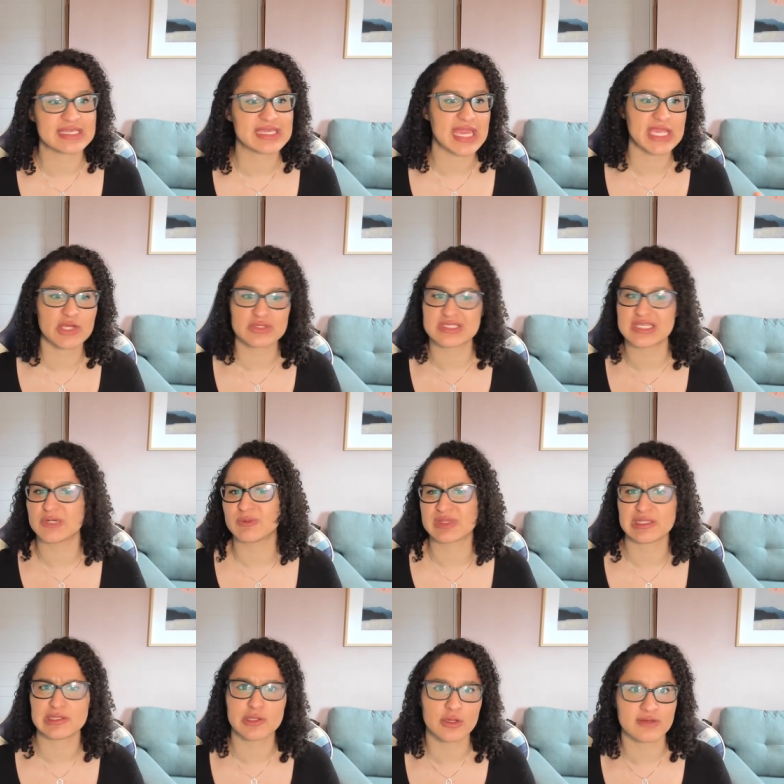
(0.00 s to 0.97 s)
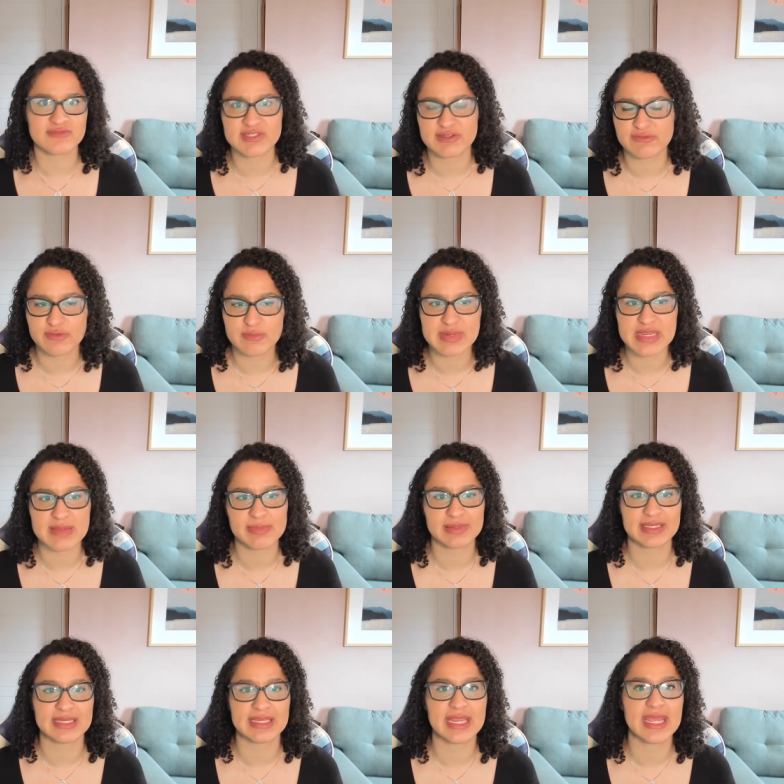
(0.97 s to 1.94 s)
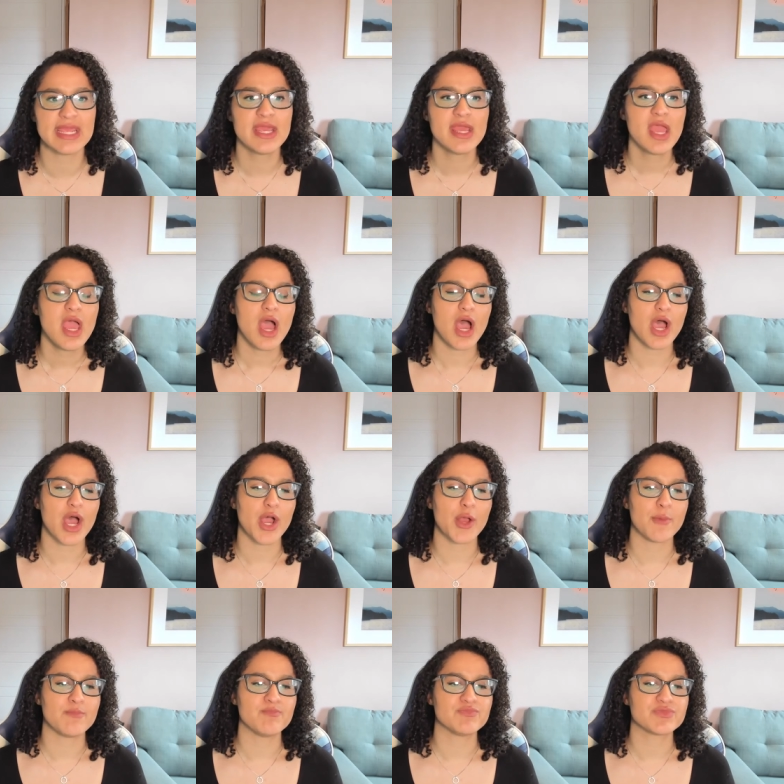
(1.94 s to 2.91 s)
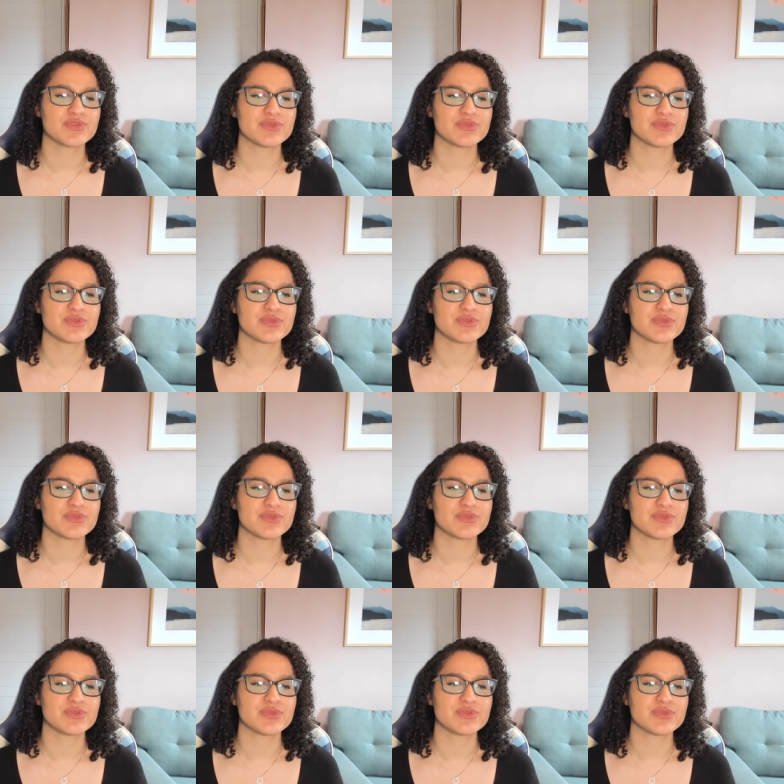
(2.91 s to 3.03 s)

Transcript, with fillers: chaotic with a lot of different people in it. Um,